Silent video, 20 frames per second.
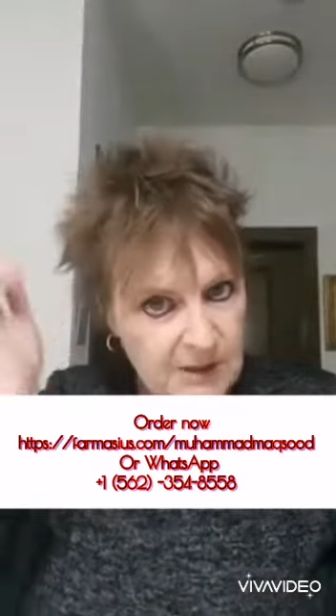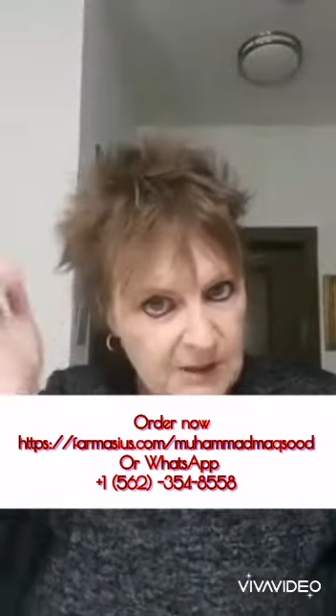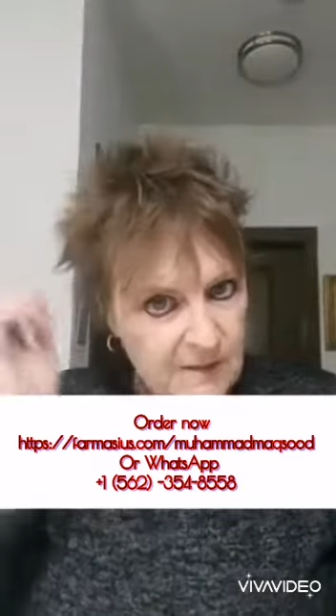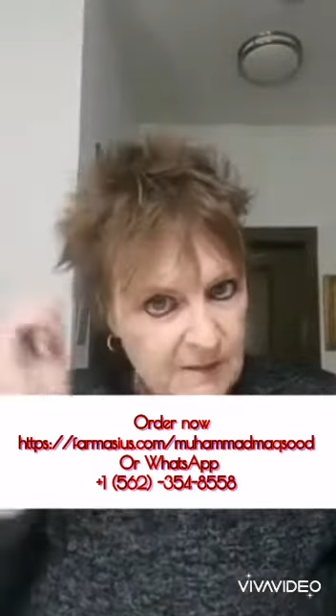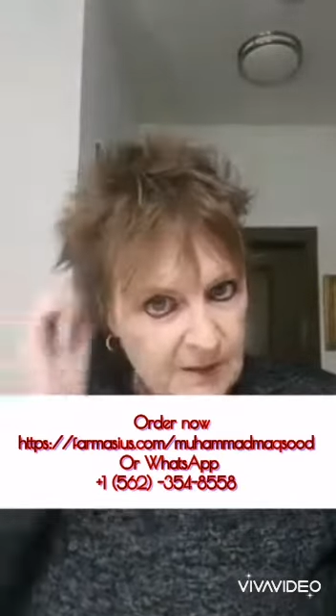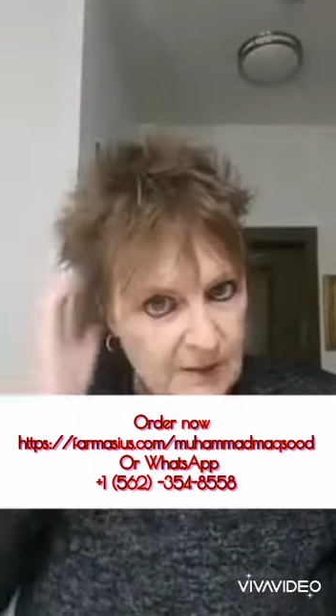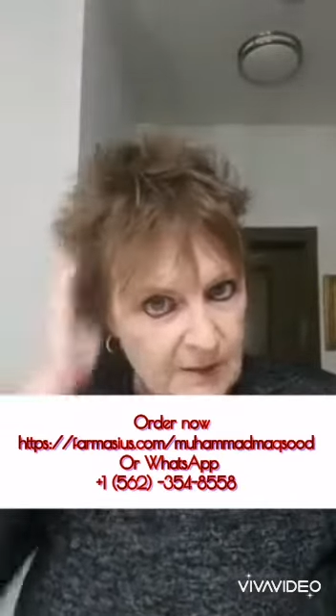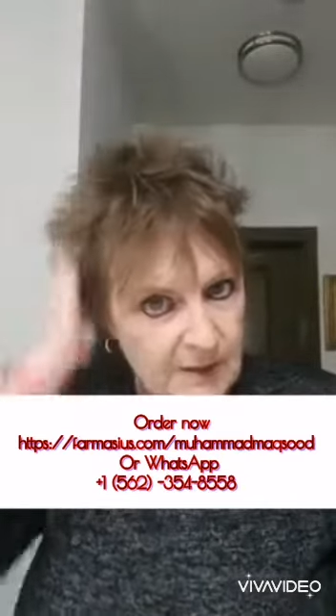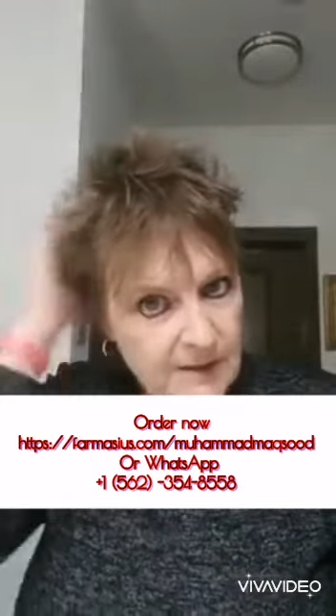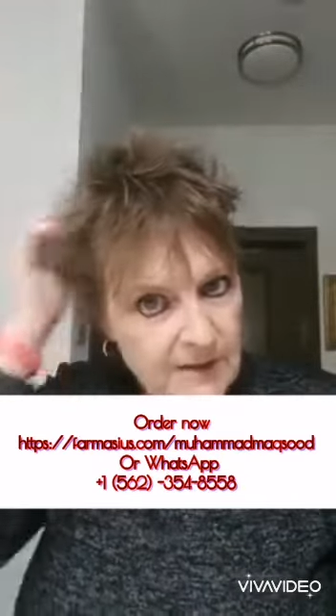I
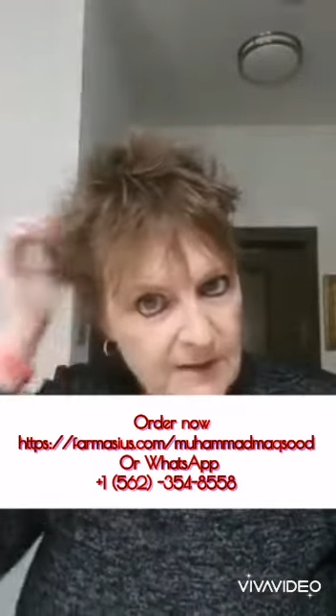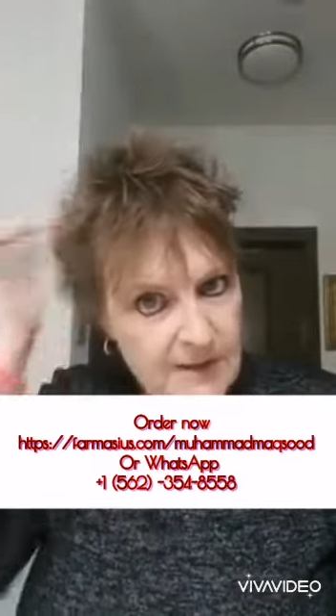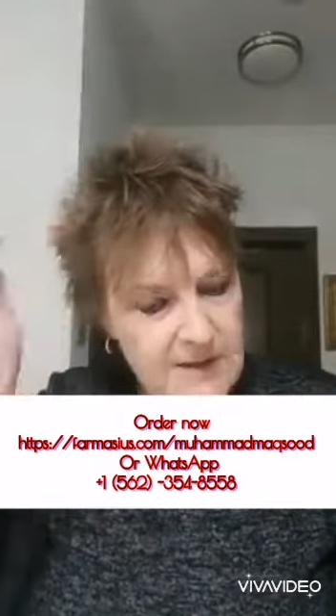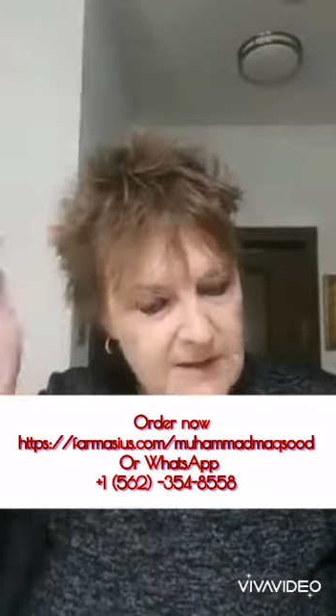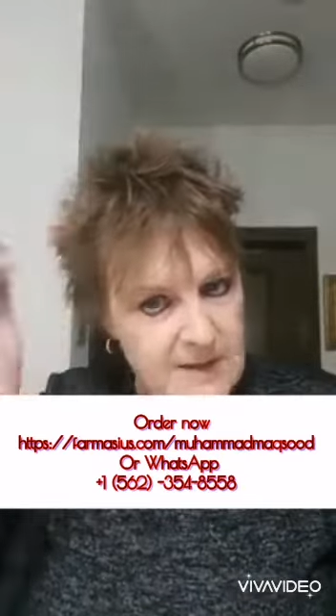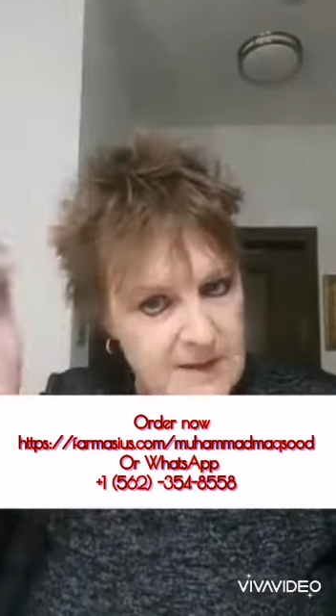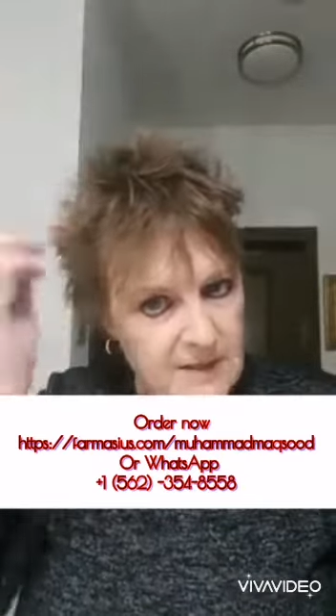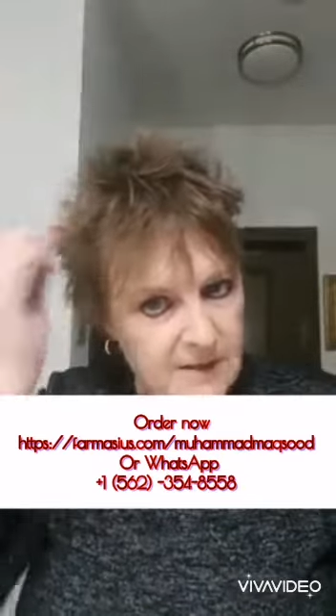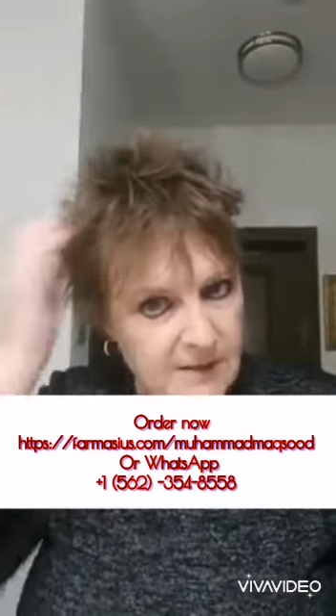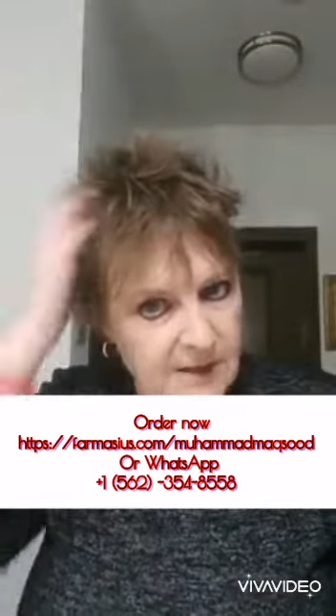mean, look
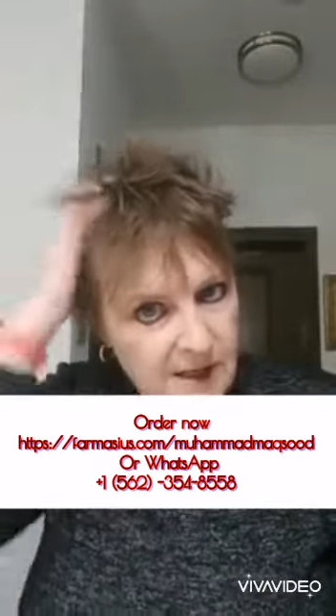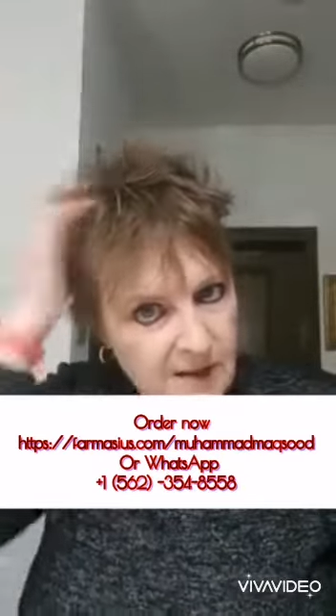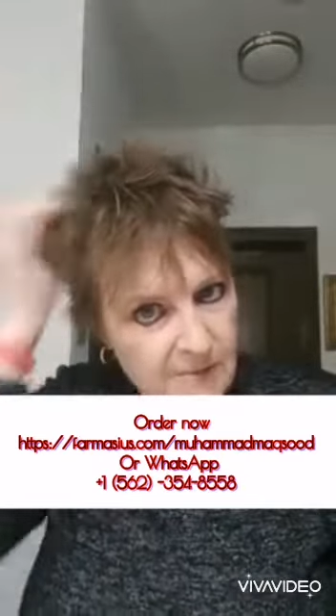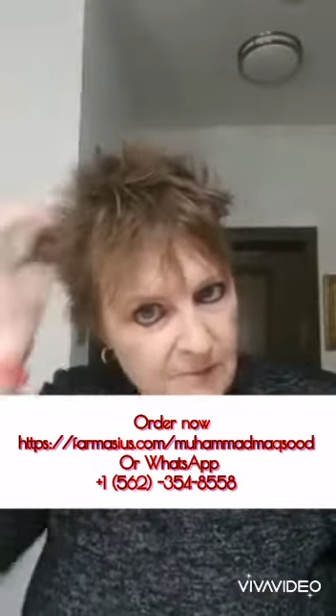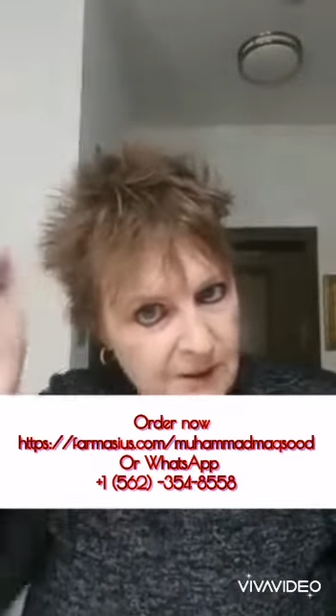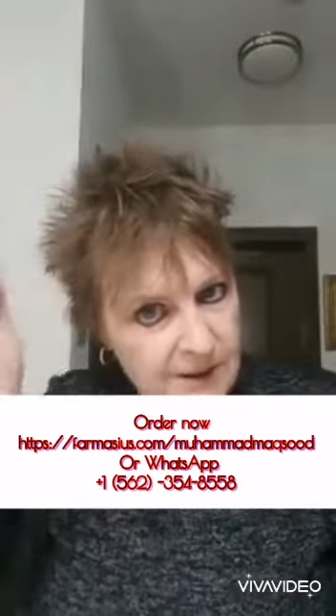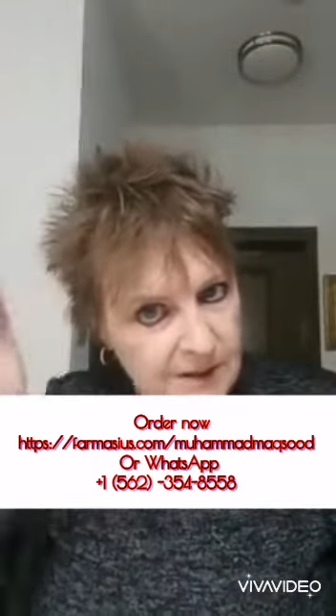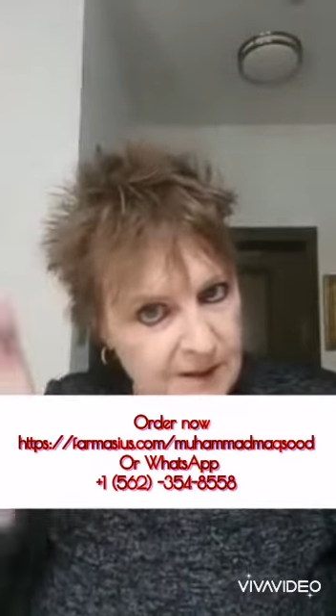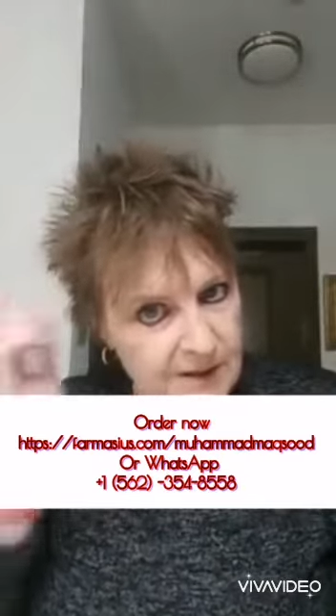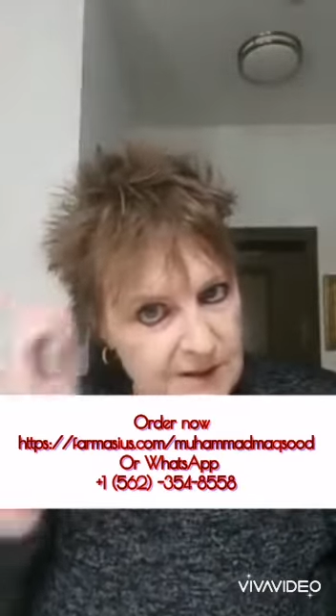at this.
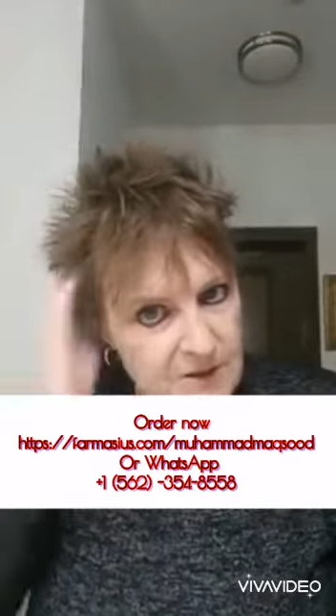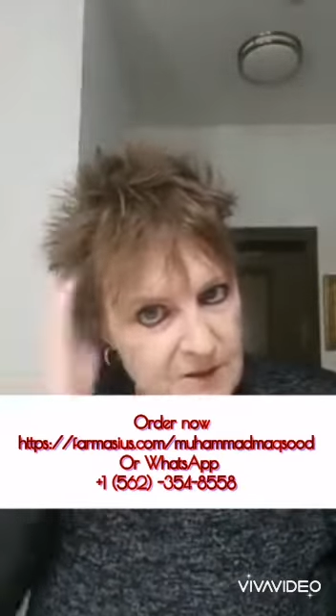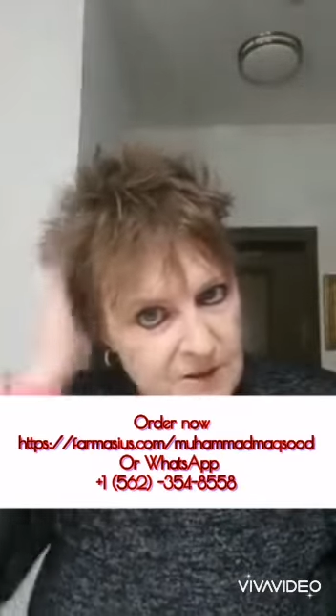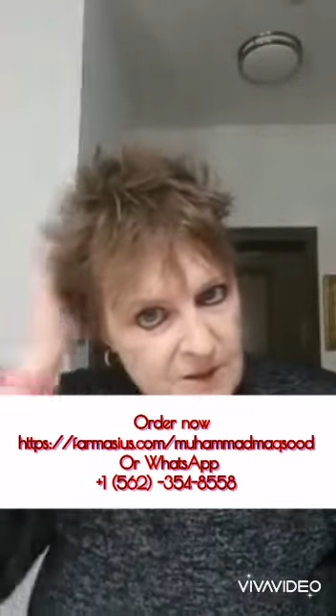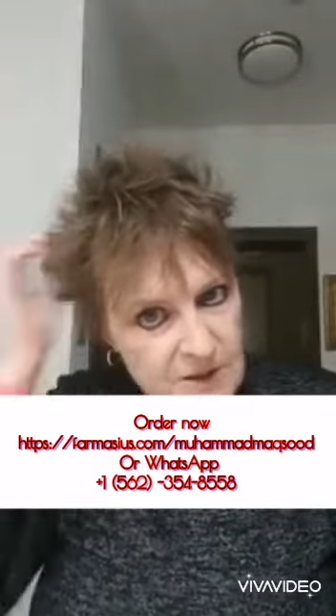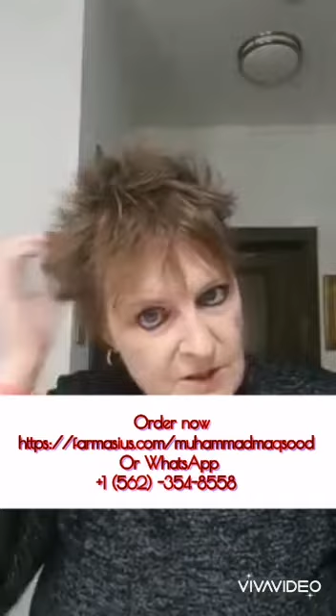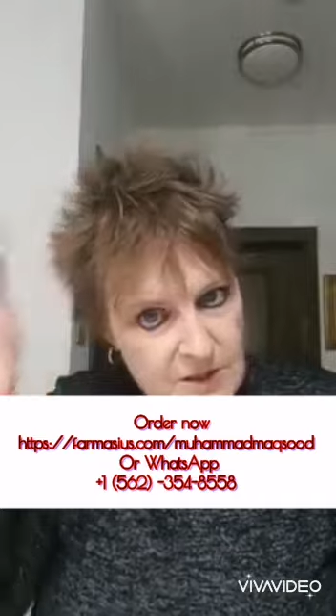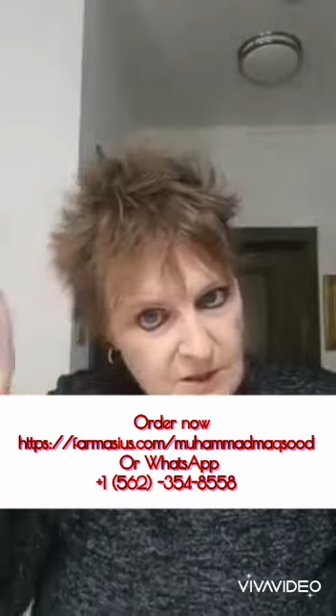Look how my hair